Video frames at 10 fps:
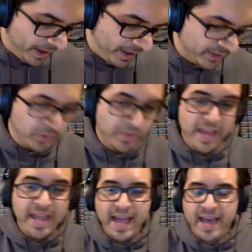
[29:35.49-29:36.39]
so they
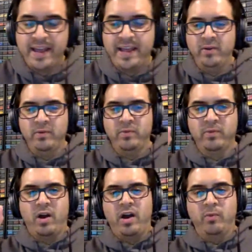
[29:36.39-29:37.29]
had a
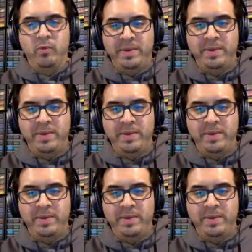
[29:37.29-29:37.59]
room at